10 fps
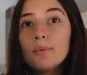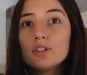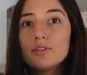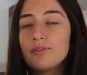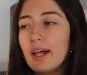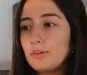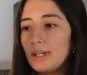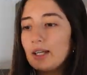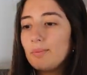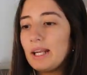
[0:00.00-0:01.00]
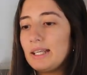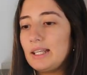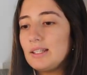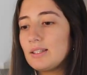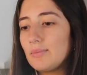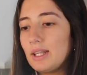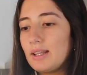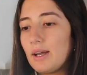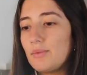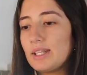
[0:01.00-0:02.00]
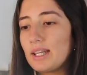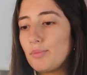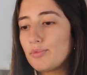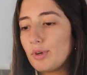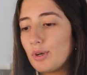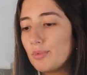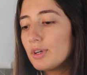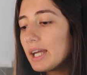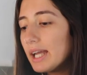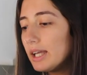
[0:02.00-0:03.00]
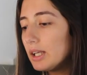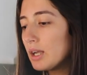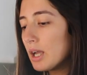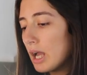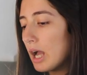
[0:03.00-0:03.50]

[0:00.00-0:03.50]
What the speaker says: the most flattering, but I needed something that was like appropriate.